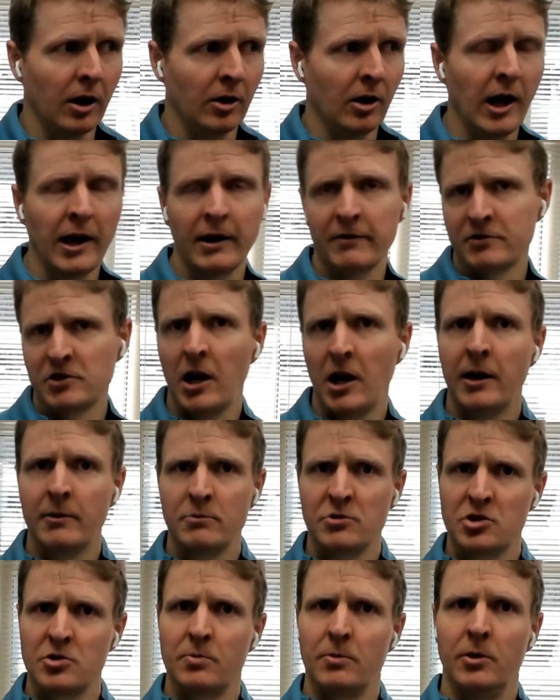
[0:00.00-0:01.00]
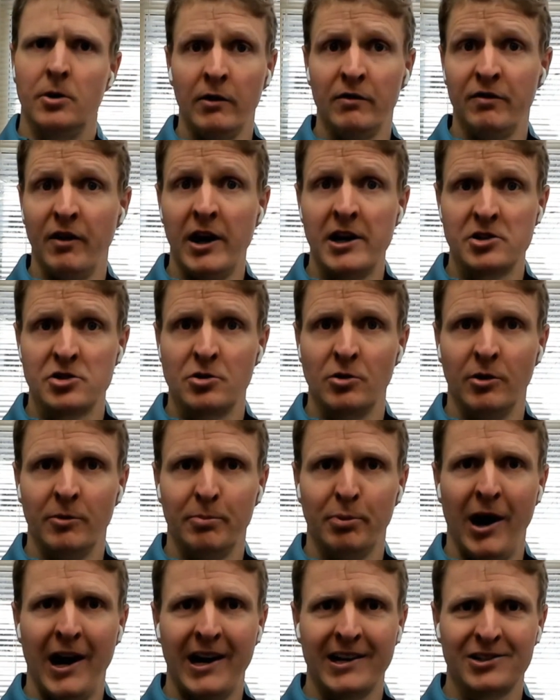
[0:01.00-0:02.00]
A lot of times our advice to a
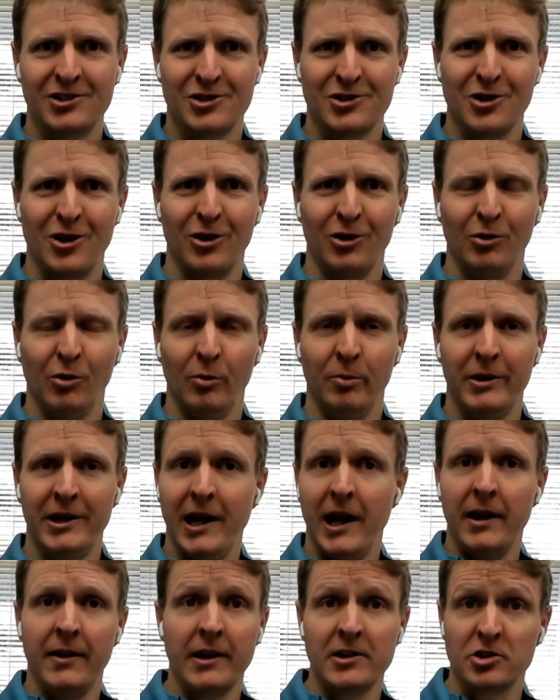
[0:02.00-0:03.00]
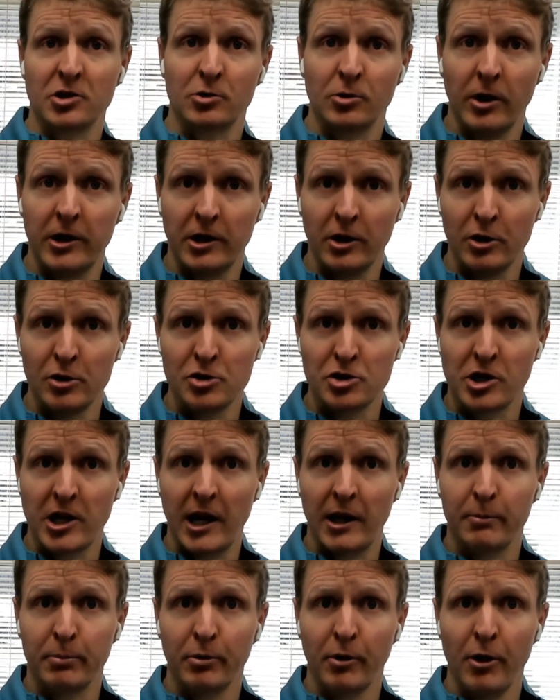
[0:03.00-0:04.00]
practice owner will be, hey, that's great news. You
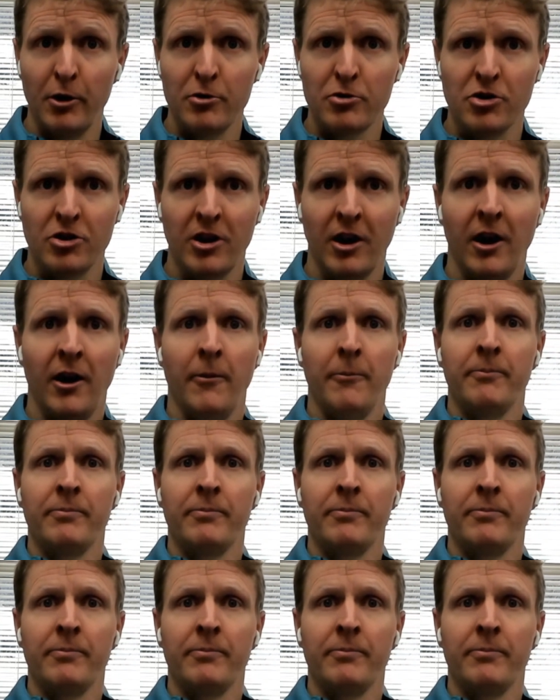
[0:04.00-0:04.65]
got approached.